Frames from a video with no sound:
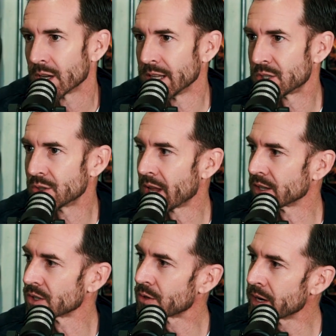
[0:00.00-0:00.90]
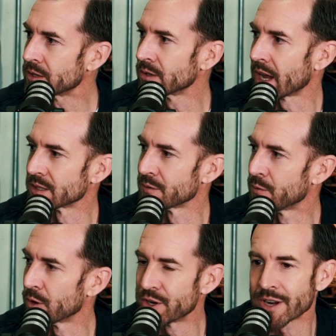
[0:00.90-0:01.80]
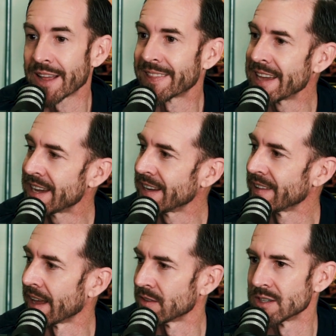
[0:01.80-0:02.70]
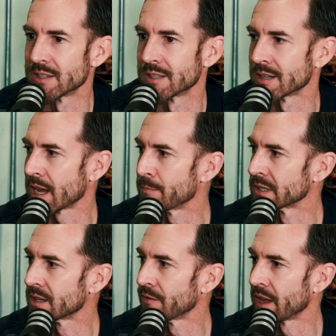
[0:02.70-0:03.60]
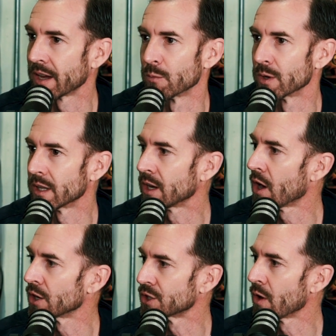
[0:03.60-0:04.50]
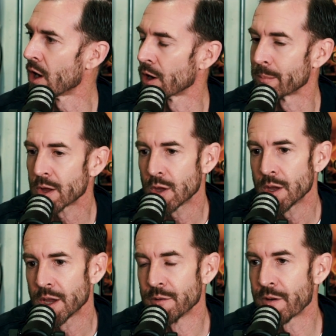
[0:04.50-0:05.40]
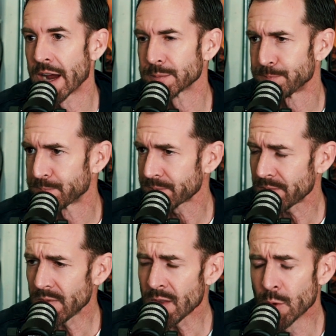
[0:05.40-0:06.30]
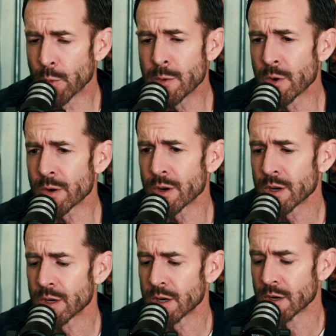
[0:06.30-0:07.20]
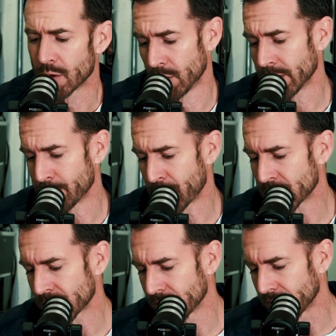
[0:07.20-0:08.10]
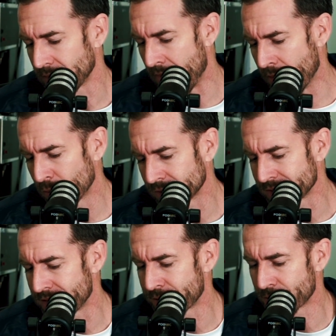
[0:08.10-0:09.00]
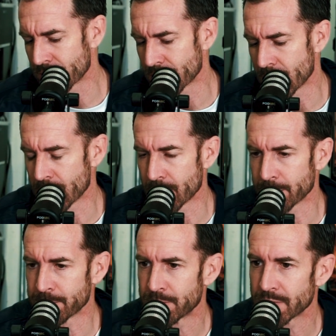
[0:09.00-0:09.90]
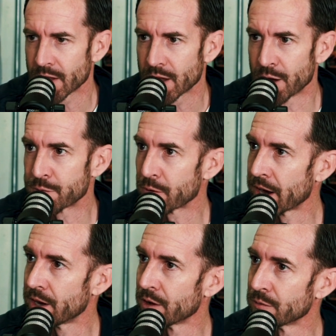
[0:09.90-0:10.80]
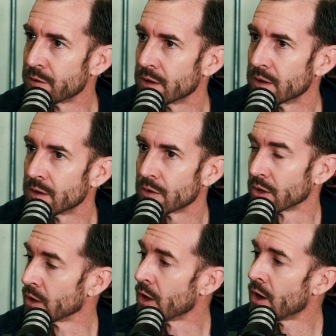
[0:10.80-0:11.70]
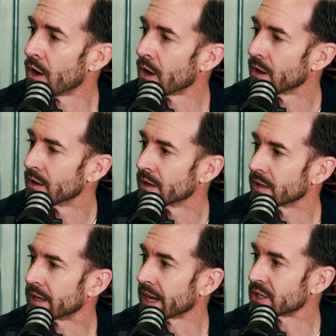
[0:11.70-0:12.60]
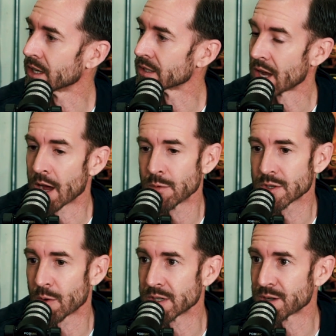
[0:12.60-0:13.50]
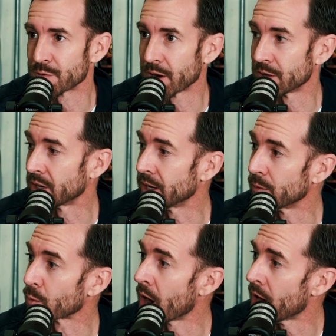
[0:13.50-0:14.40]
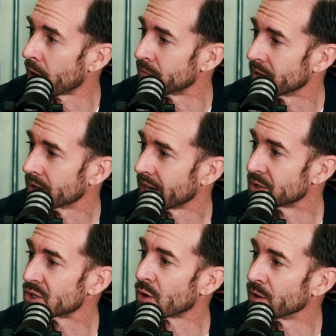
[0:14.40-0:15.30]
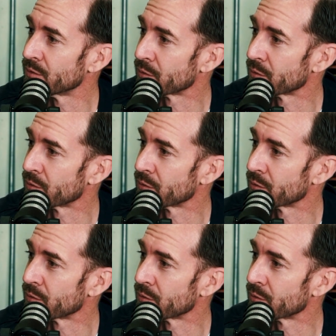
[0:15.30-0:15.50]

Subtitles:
it's 2003, 2004. You're not thinking that this is the type of stuff that can really cause you harm. In fact, we weren't, well, personally, I was never afraid of the law catching us. I was always afraid of getting robbed and stolen